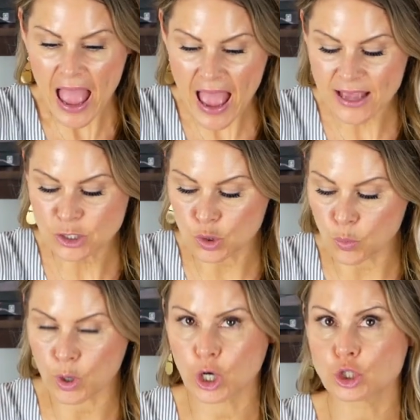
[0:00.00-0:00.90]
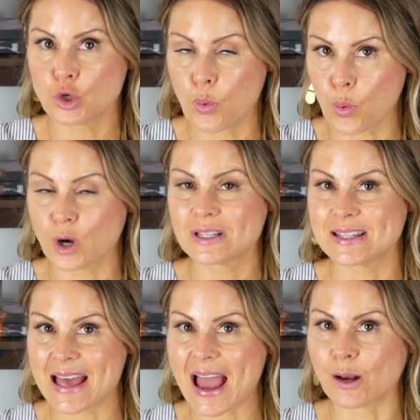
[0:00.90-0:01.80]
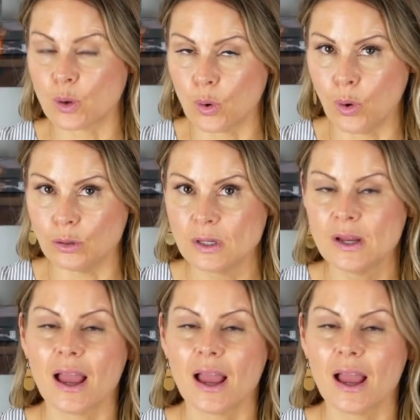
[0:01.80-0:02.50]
as you work towards that goal.